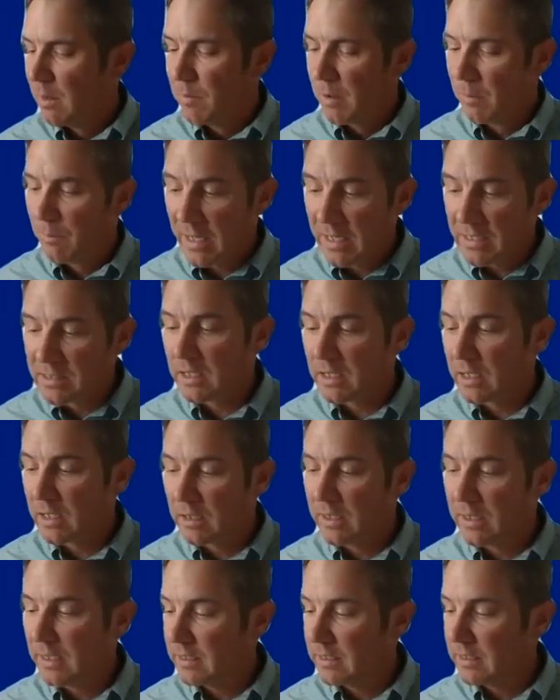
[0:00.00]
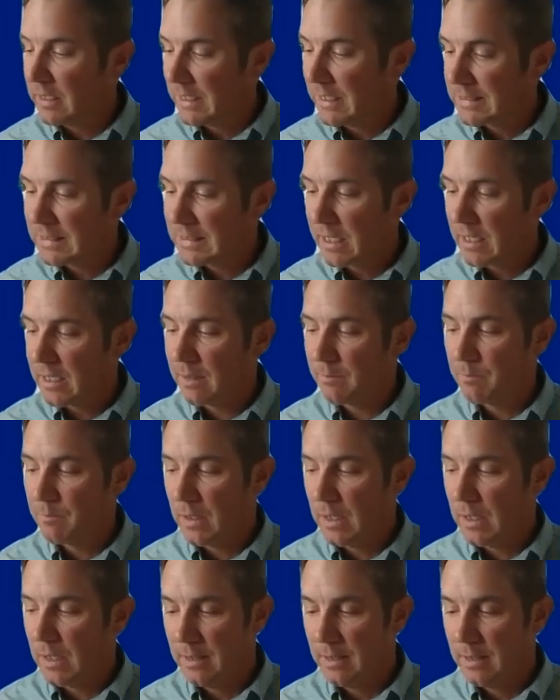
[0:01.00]
But basically, it set up,
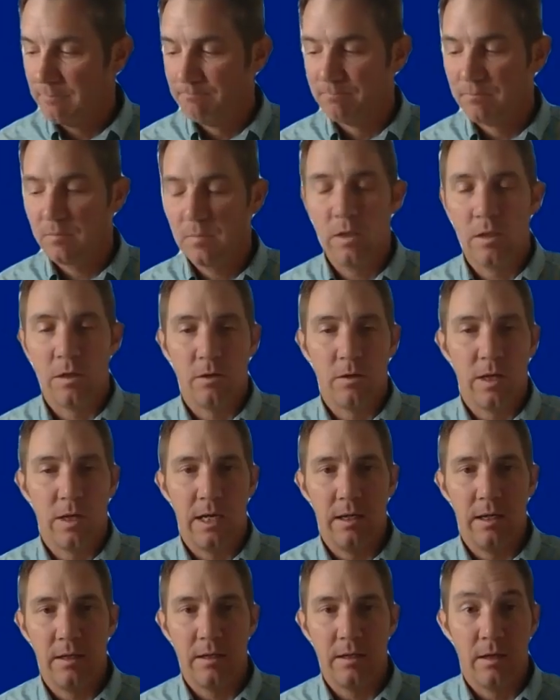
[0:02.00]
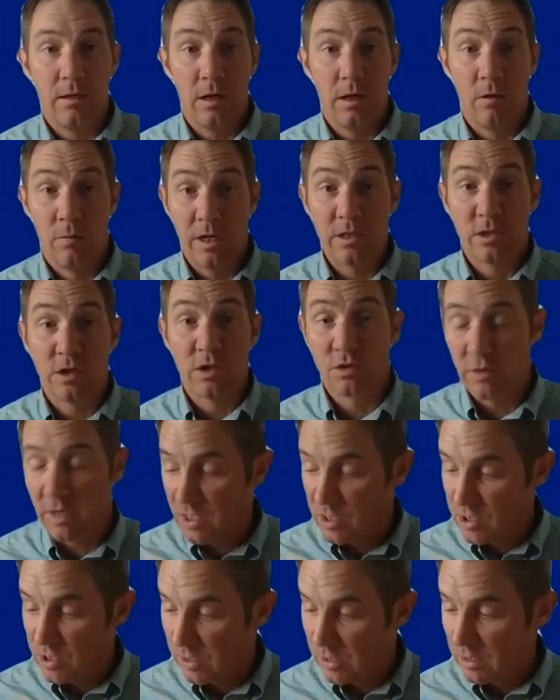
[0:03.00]
a
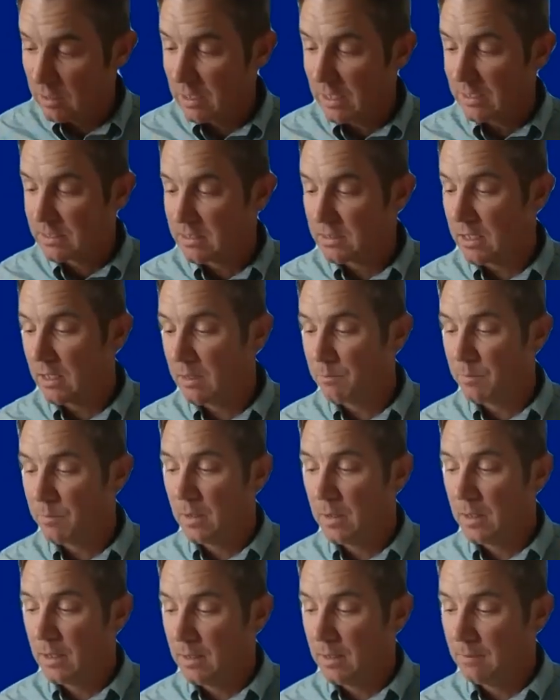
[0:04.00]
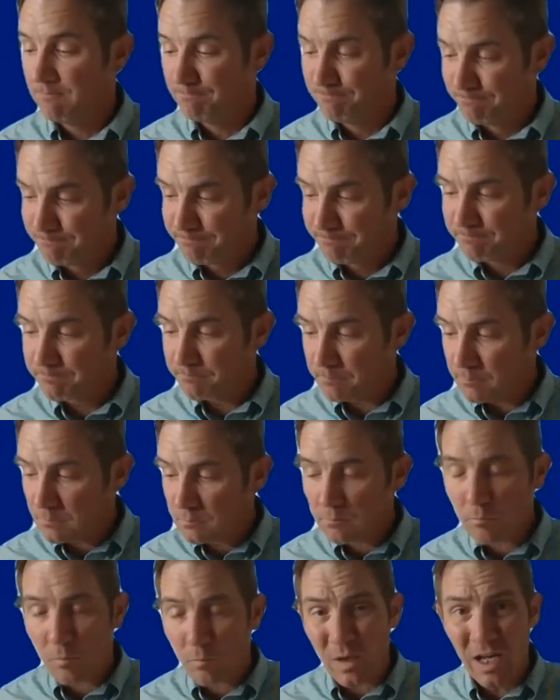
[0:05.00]
registration. It set up
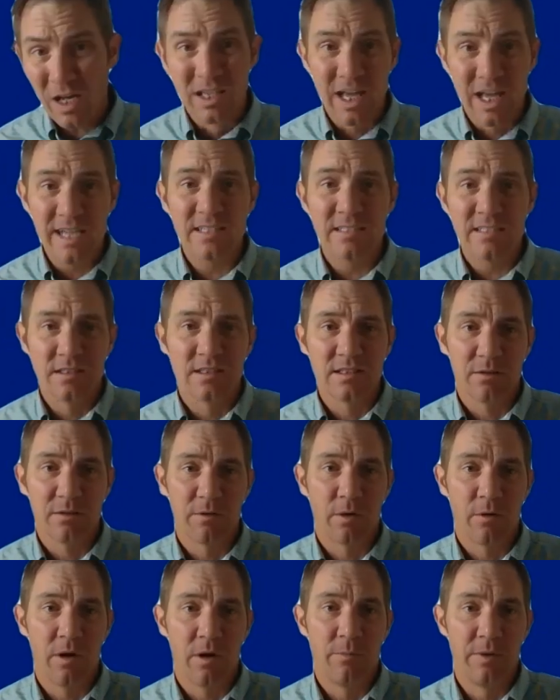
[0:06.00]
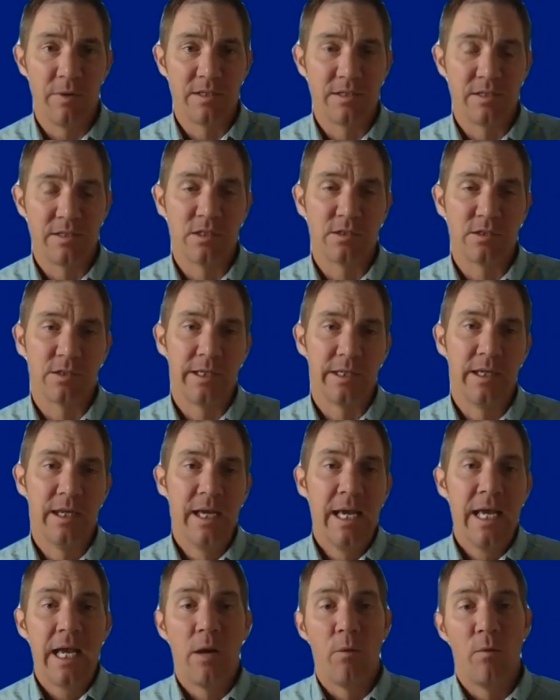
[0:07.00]
a licensing requirement, essentially.
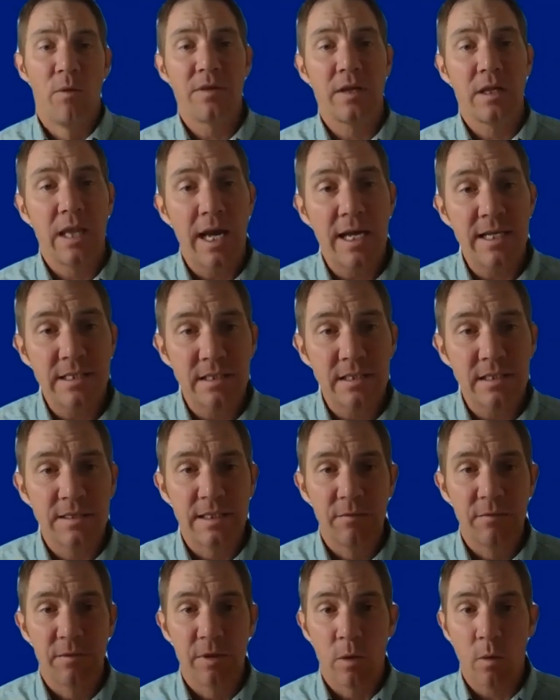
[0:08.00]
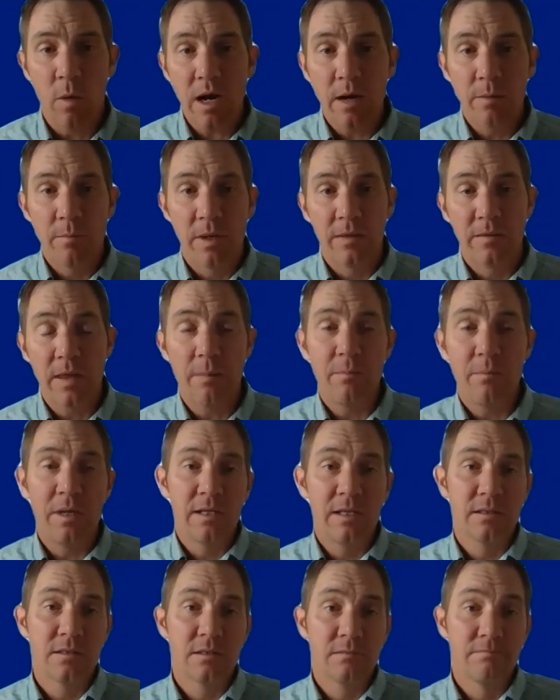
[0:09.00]
And with a licensing requirement, that
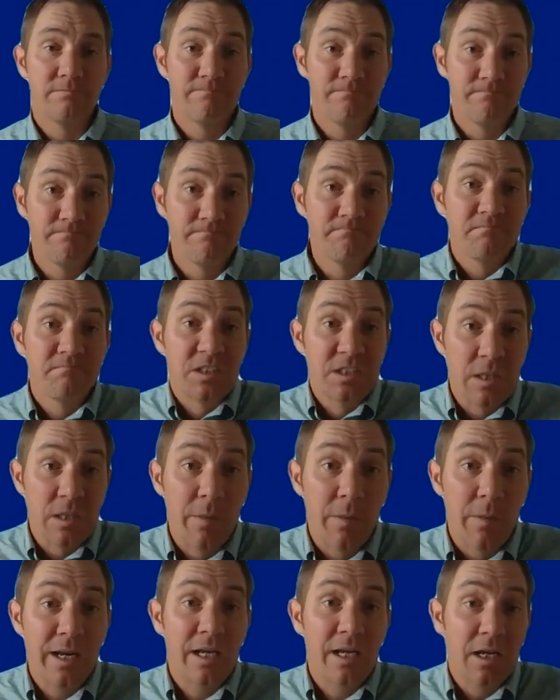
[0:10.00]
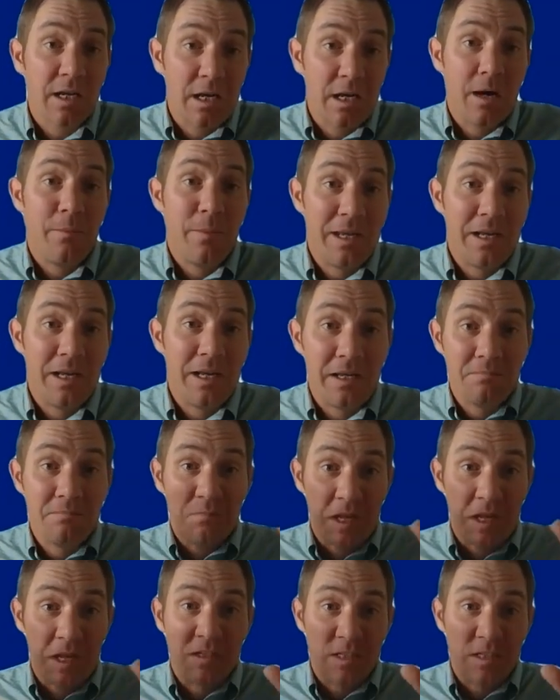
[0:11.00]
means somebody can come in and
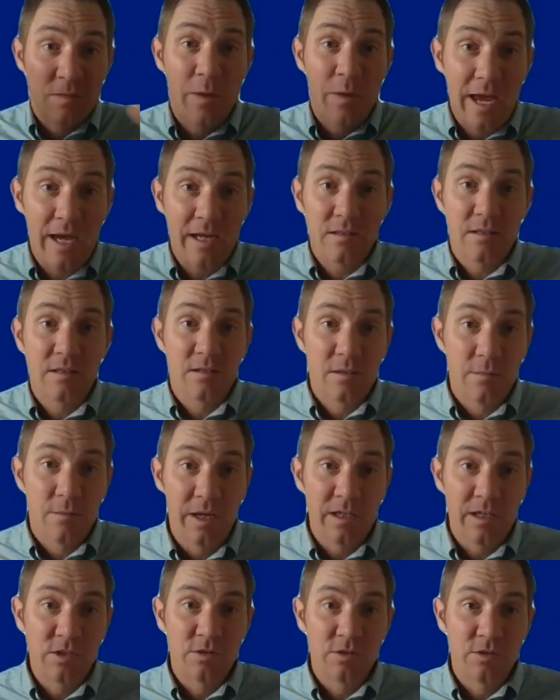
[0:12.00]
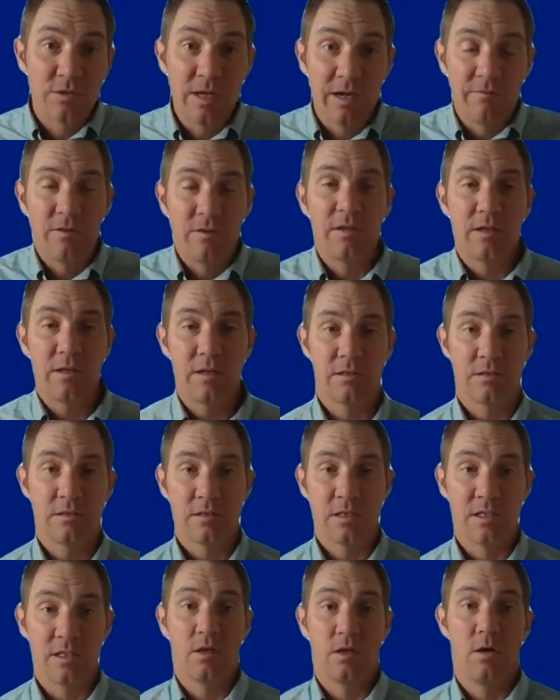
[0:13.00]
inspect to make sure everything is
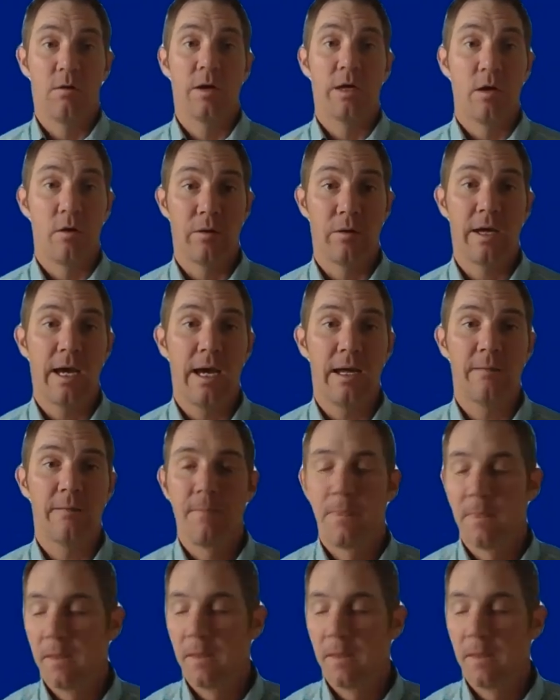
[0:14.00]
going okay.